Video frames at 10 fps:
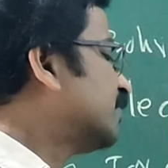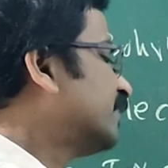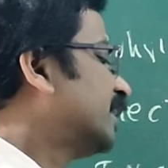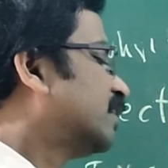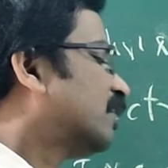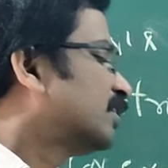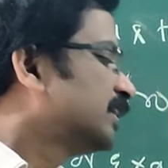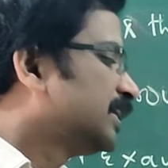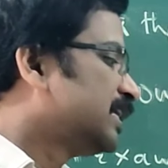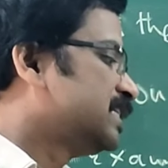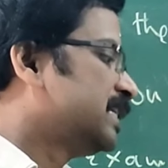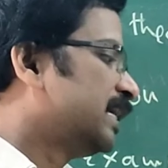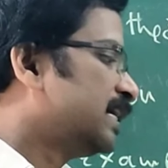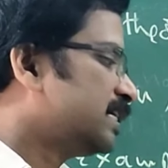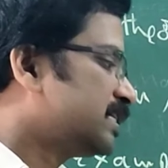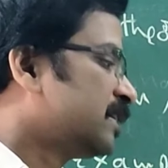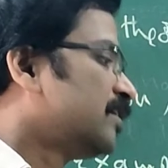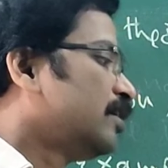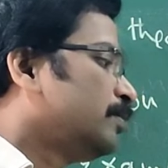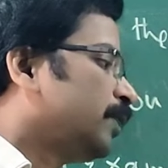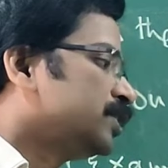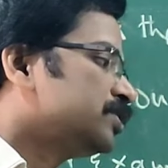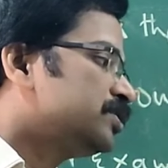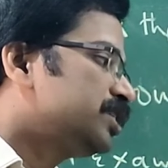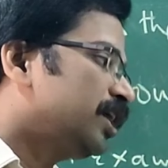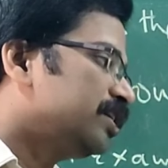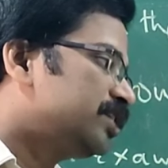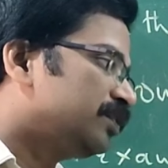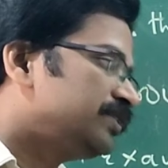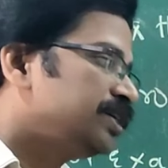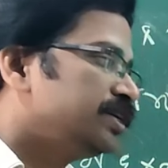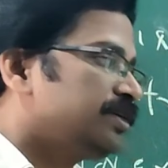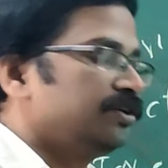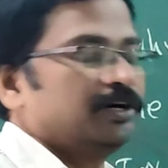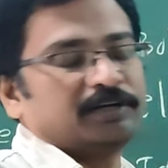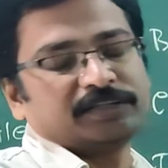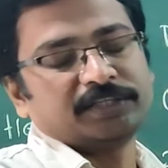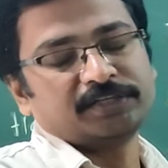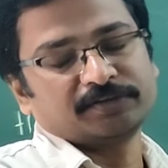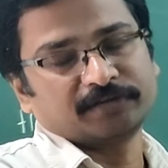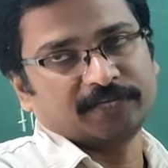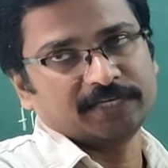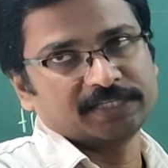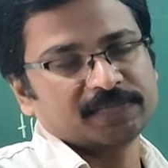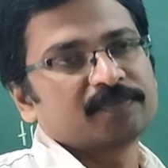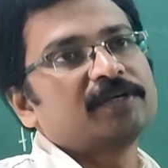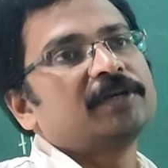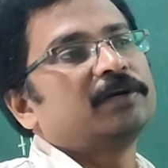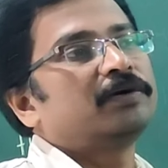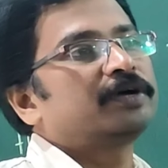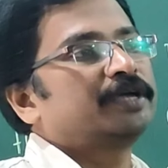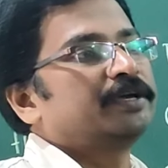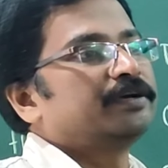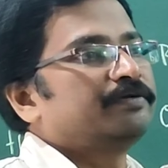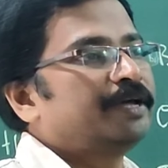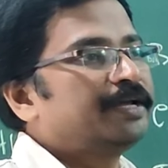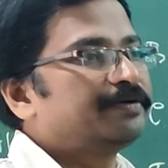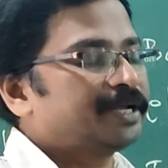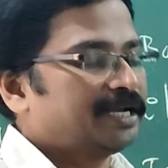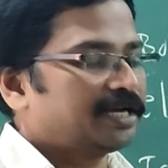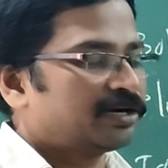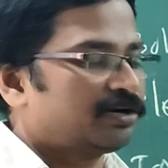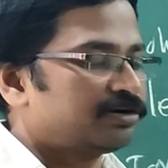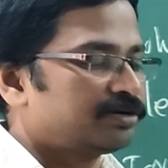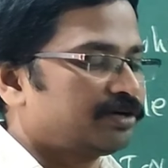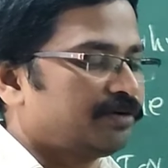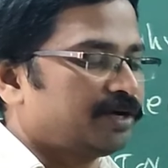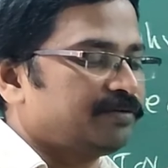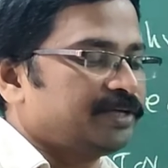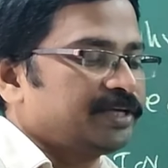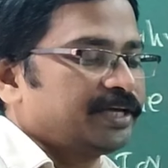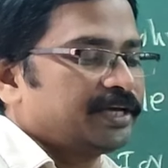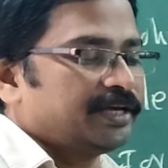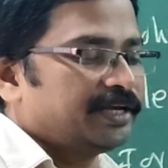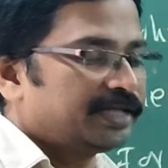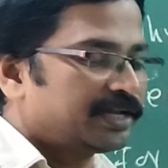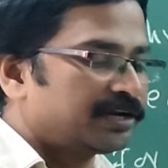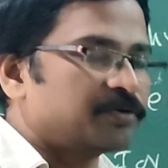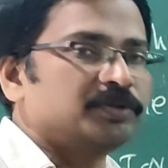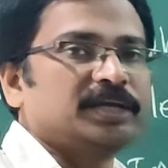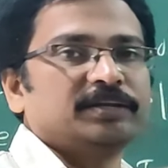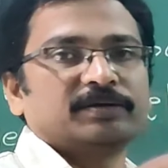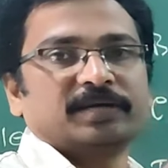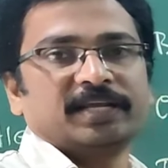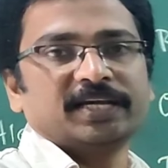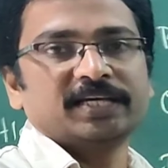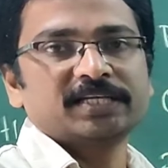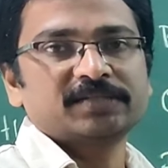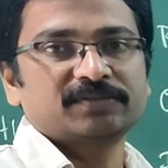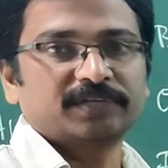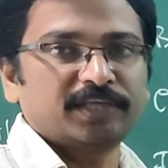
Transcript: of electron increases positive charge on the nucleus. Okay, whenever electron revolving nearer to the nucleus,